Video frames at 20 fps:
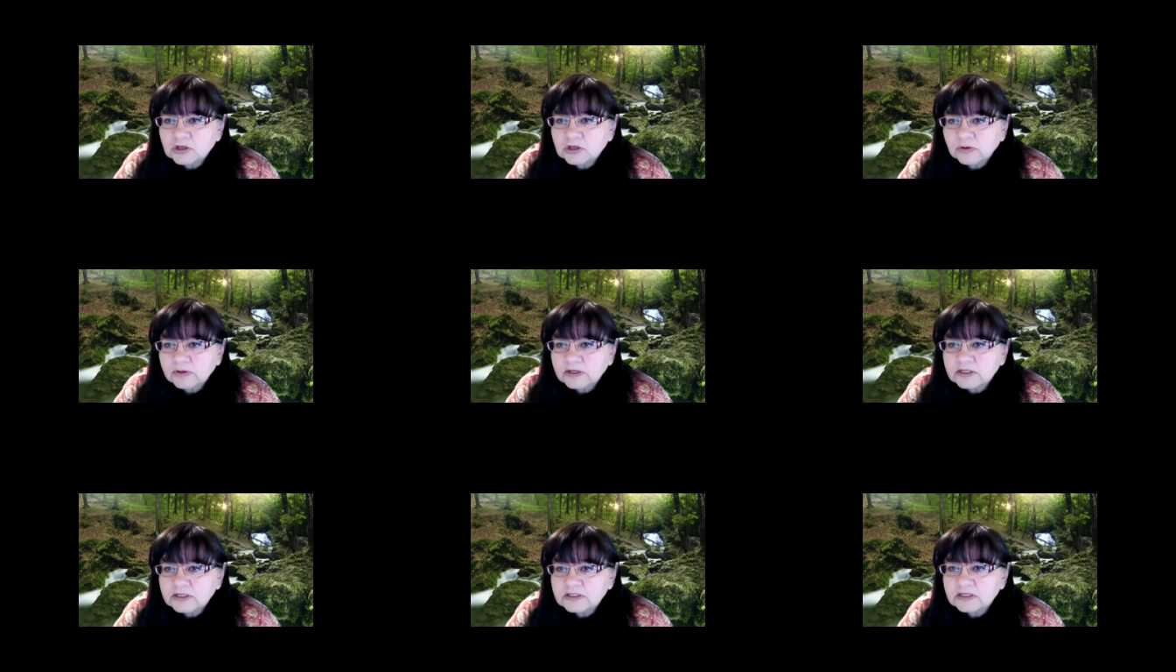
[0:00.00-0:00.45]

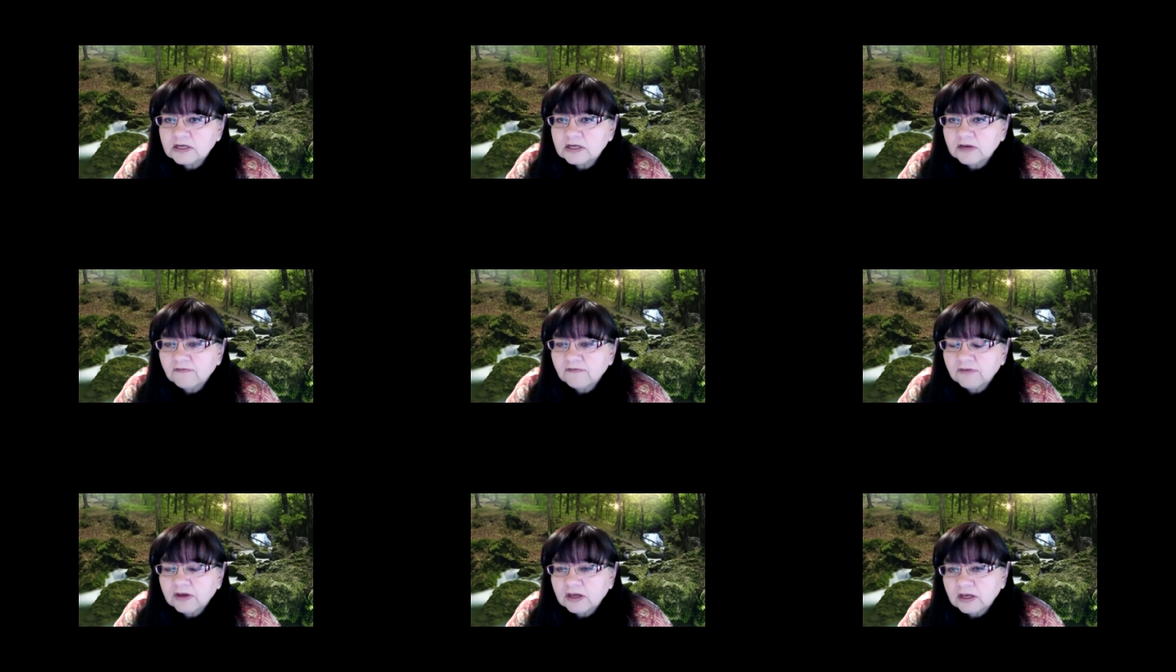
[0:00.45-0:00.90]
showing
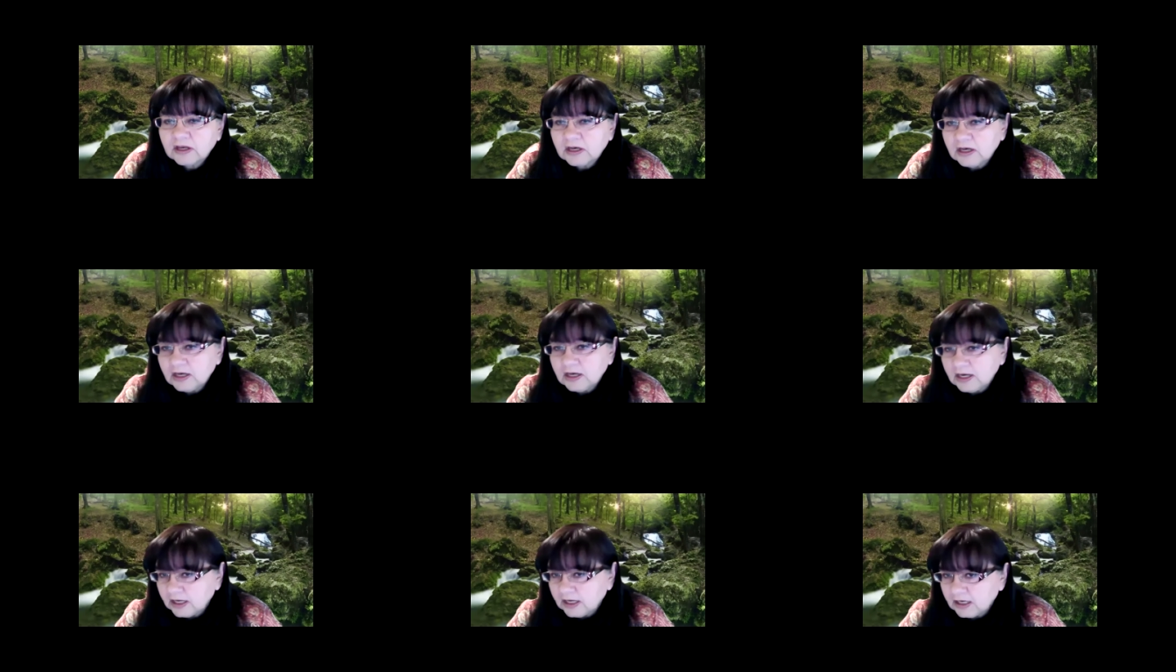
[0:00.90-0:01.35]

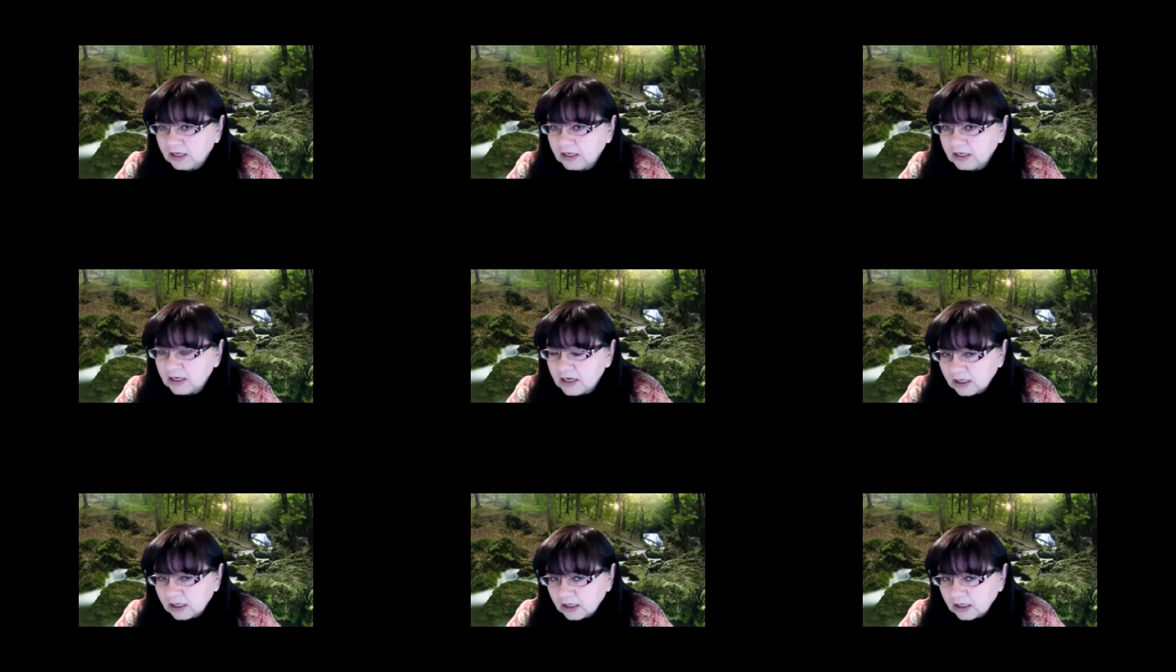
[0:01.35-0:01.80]
significant
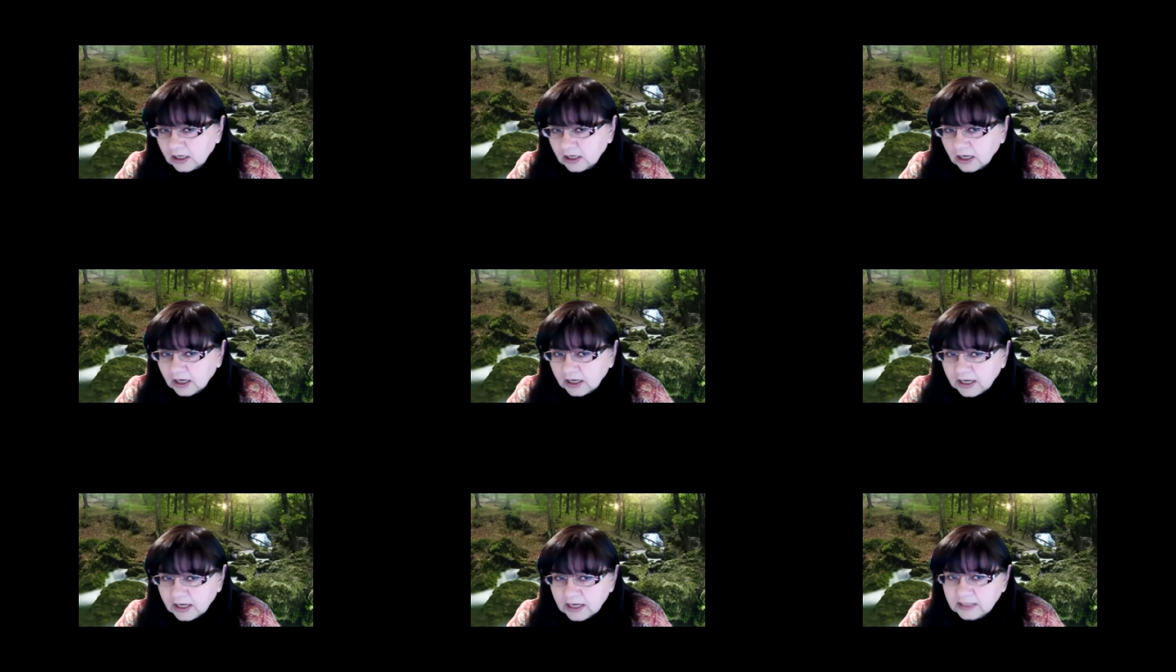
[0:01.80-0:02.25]
need
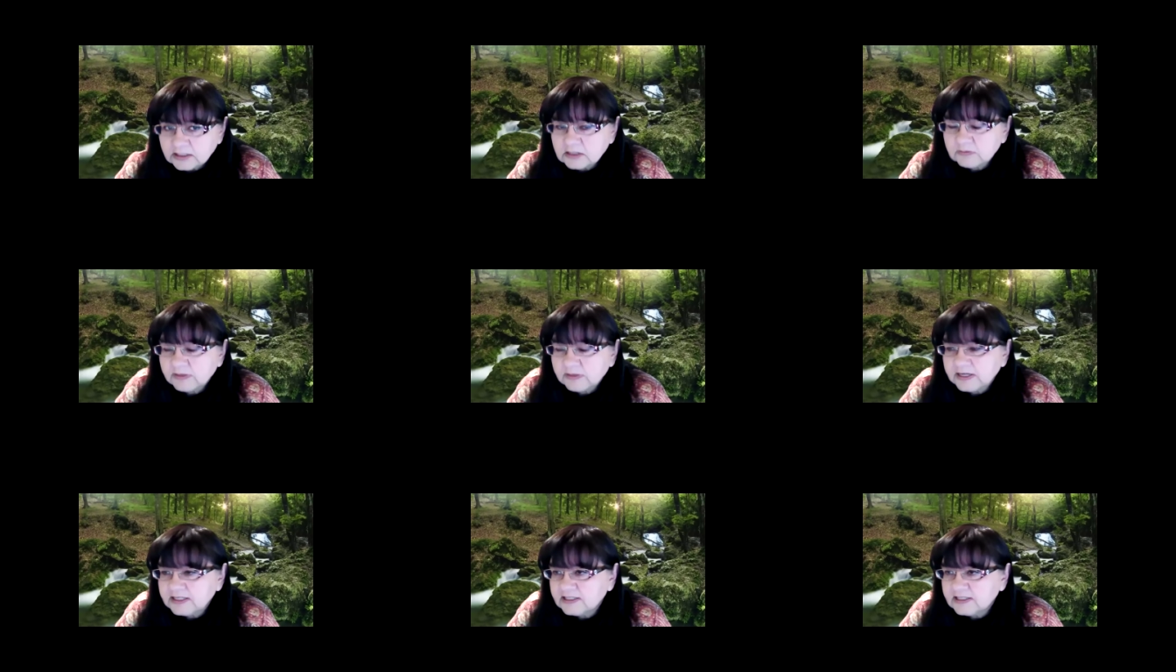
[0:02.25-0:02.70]

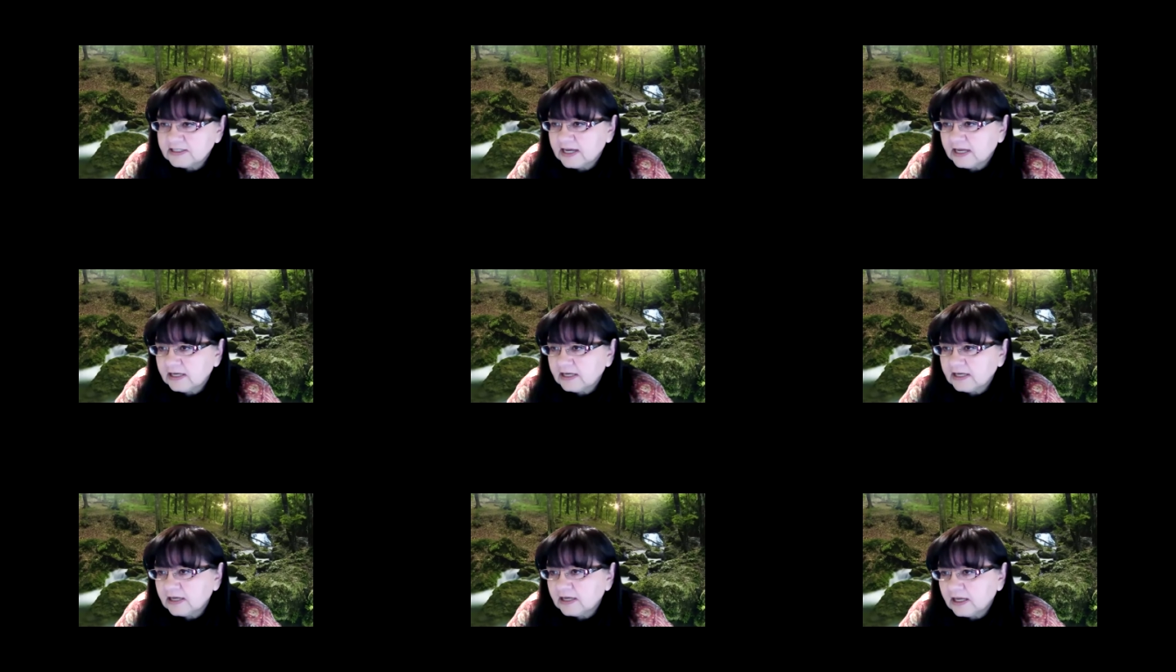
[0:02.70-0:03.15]
against my
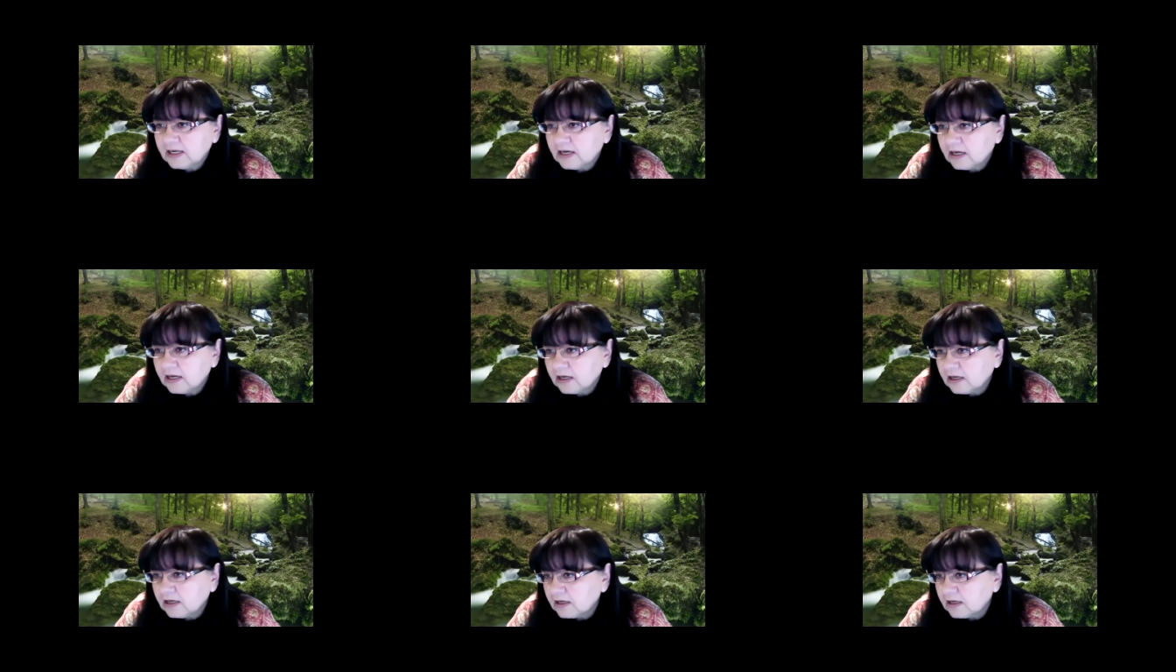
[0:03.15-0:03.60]
state
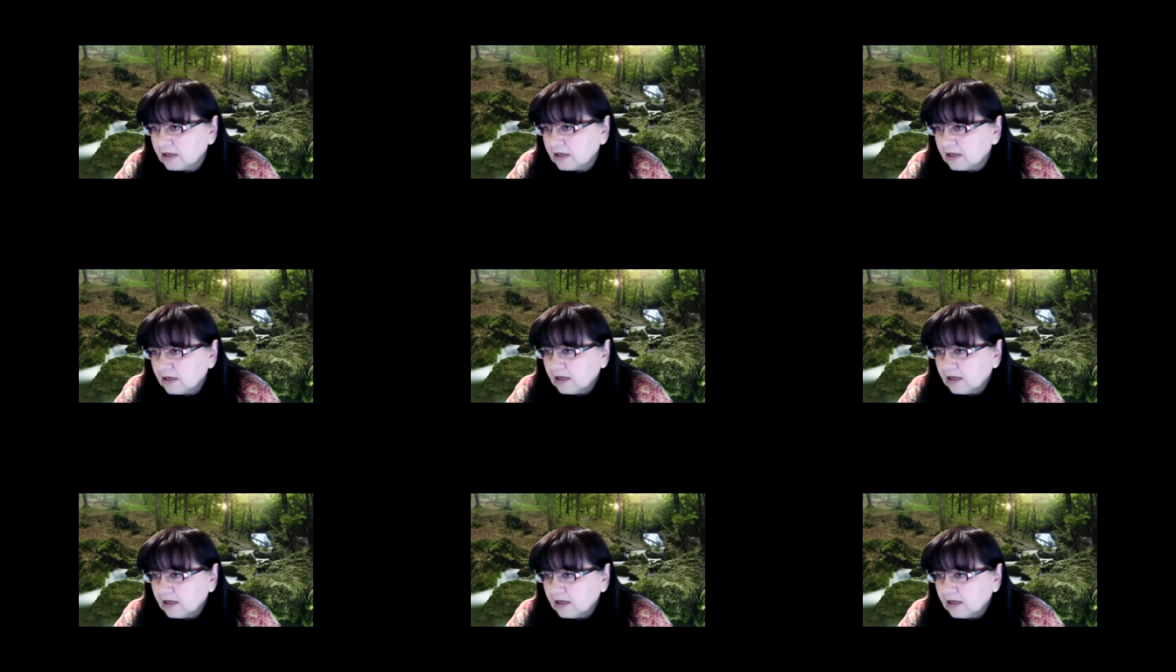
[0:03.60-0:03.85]
data.